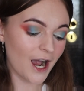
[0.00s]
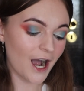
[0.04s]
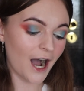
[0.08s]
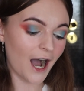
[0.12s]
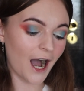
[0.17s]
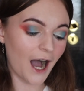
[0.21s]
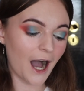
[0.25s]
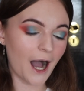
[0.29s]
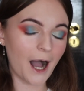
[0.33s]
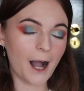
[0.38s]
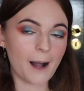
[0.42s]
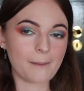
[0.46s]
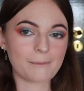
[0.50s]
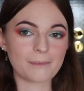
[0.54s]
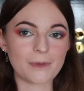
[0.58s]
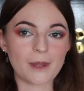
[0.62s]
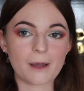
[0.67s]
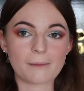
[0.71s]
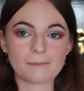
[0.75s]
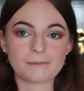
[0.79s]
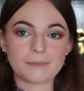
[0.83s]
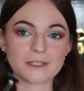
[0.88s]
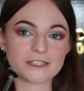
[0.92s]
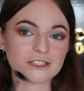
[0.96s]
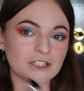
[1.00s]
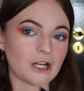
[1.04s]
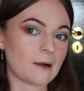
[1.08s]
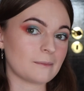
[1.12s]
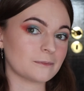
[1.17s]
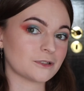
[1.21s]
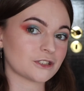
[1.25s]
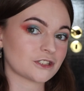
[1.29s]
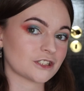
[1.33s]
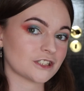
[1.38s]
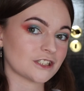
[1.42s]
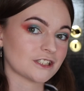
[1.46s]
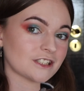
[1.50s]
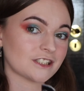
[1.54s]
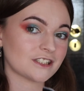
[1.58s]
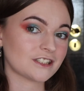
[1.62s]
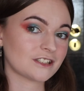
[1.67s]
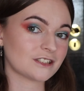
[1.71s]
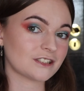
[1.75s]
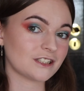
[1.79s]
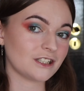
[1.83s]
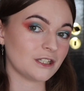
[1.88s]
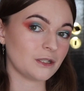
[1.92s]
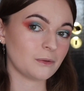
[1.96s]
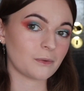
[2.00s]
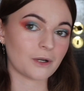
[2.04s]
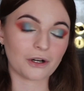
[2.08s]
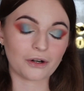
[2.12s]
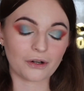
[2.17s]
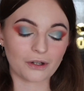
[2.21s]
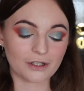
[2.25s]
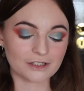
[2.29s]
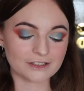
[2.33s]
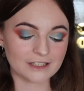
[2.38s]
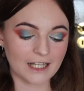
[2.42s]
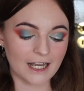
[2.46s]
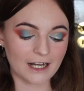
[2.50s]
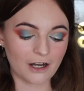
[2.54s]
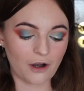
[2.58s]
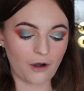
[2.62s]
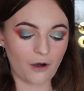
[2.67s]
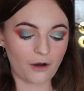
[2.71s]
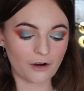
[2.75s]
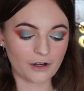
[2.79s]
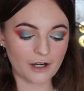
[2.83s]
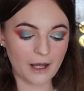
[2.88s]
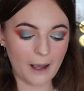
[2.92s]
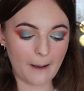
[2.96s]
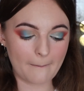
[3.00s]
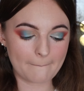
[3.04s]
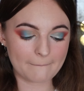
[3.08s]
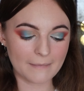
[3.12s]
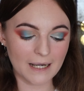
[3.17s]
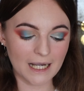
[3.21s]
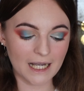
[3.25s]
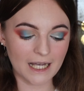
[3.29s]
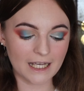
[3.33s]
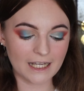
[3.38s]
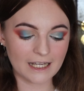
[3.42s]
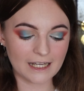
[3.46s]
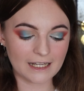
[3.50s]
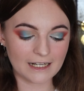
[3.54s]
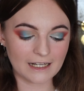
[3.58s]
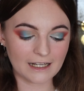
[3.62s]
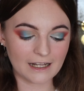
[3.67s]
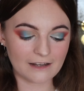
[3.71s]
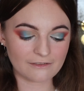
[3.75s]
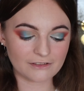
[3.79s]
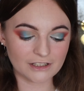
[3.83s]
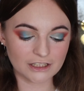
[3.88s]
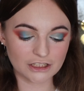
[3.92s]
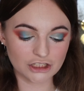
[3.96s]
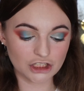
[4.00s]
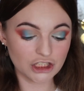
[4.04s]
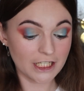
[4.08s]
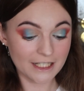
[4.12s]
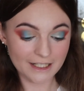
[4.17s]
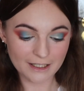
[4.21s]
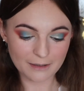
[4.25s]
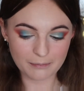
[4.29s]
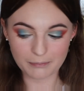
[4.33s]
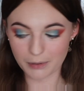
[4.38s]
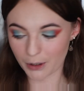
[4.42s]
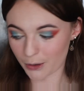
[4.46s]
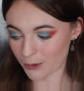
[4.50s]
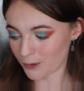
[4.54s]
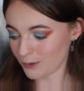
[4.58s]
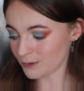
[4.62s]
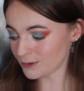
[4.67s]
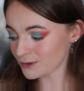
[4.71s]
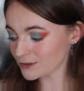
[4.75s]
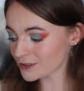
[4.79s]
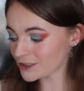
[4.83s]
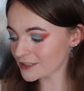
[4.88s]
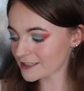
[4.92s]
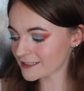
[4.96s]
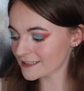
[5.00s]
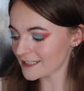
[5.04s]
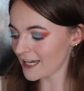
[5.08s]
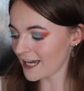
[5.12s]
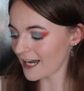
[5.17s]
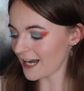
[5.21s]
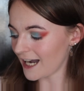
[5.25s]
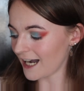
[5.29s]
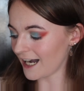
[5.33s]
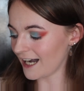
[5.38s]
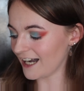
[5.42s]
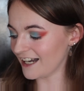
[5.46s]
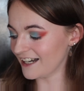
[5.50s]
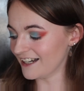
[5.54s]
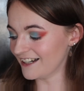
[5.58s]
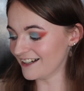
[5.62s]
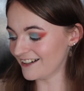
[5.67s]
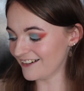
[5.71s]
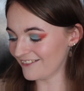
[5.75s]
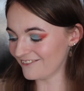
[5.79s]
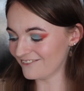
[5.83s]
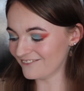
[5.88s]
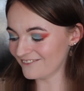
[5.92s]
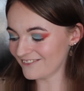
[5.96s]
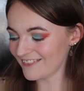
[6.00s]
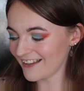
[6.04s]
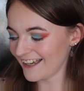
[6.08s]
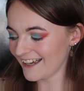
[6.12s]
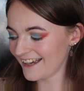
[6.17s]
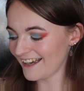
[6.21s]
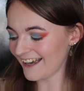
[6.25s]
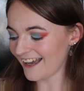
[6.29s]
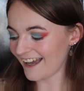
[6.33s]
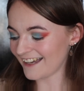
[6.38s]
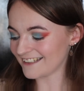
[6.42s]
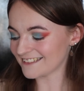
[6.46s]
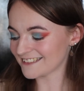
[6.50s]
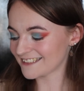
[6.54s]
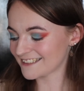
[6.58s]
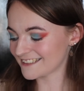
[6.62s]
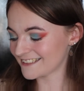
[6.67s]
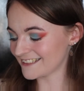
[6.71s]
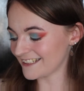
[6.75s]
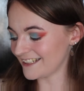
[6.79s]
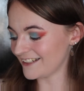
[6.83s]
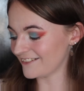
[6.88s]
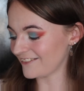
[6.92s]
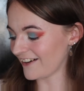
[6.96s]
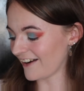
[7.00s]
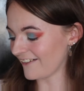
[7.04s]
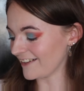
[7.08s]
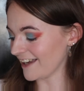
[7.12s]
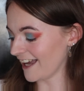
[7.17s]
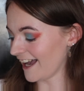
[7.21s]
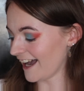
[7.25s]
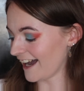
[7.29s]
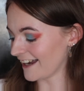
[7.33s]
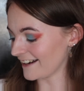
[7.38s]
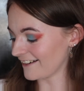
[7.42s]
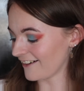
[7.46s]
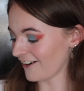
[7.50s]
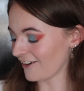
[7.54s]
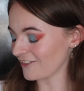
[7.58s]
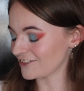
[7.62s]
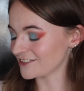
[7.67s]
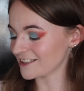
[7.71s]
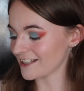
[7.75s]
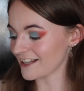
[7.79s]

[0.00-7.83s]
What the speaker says: But yeah, I'm just going to see what it looks like on my lovely cheekbones and see where we at after